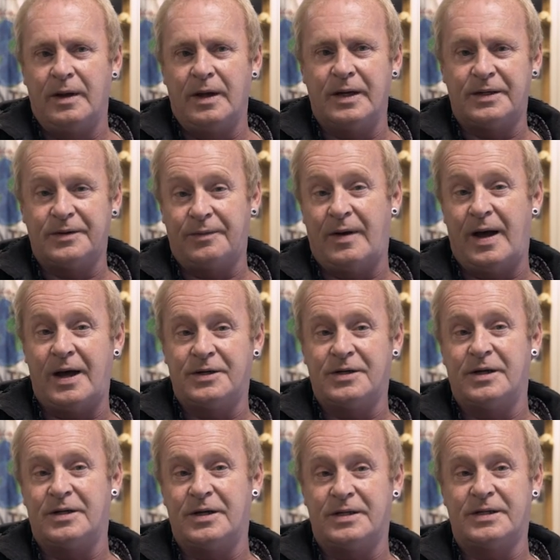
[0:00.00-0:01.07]
It's for
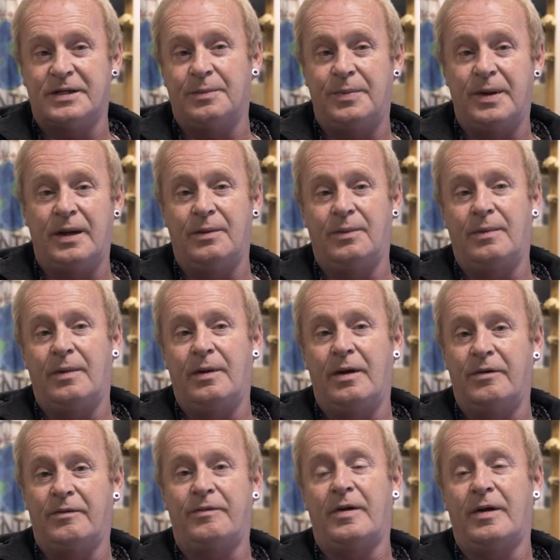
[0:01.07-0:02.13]
actually just to be
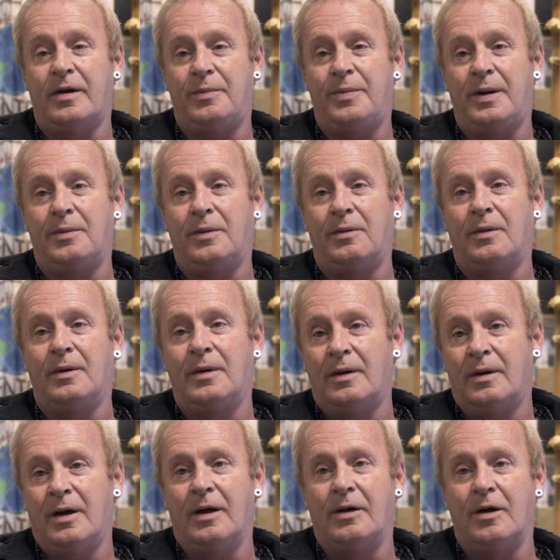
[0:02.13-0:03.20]
in front of people
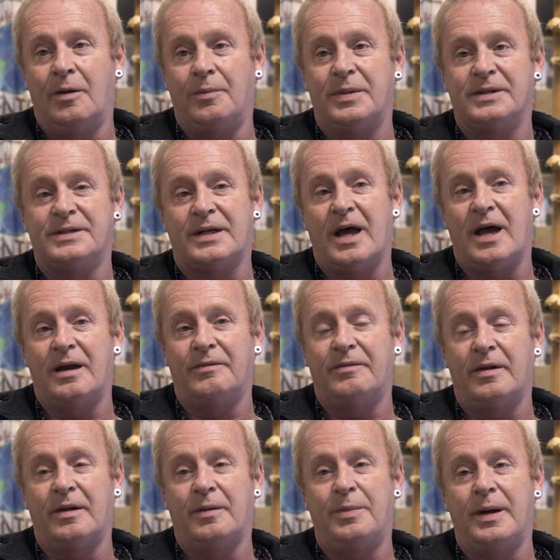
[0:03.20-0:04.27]
and not be scared of
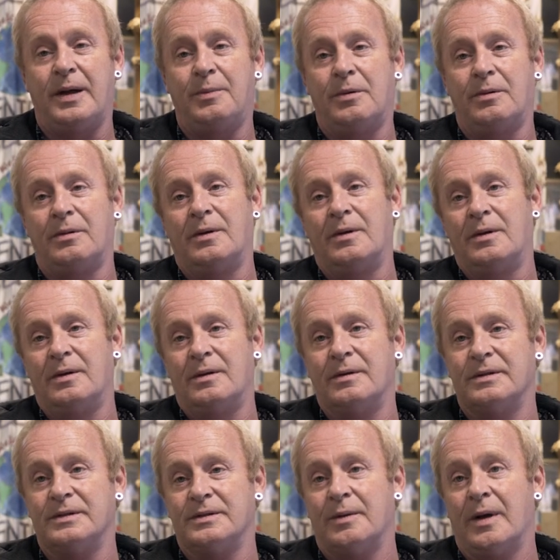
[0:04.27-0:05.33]
other people
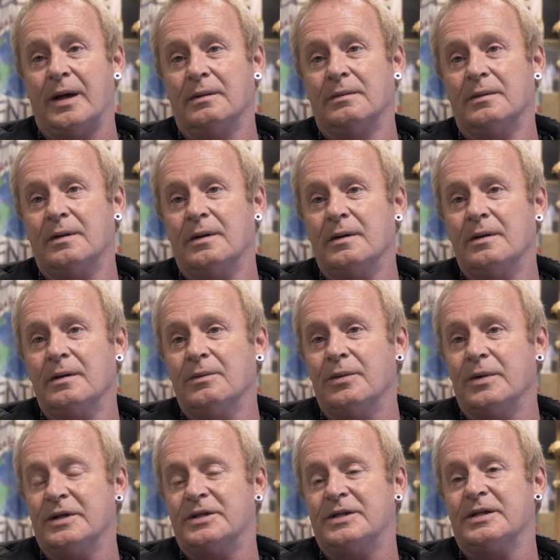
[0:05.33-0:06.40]
as well,
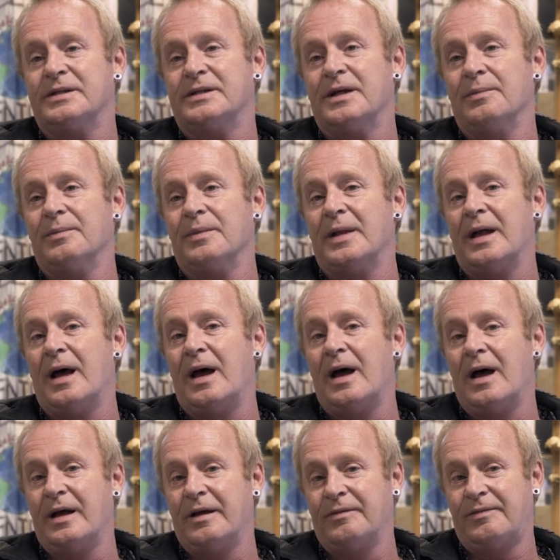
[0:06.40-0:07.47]
which is something that
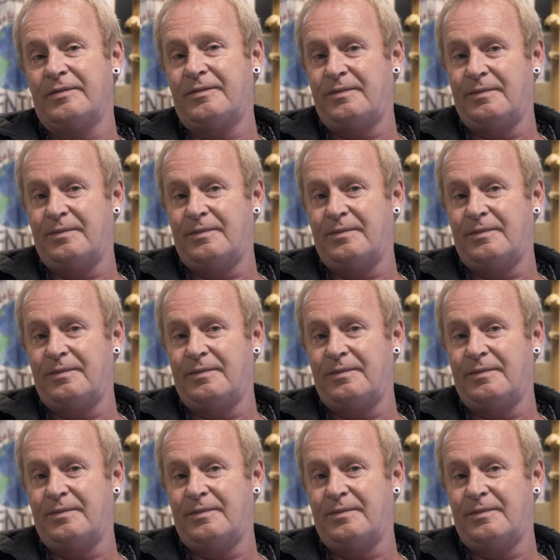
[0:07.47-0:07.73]
I've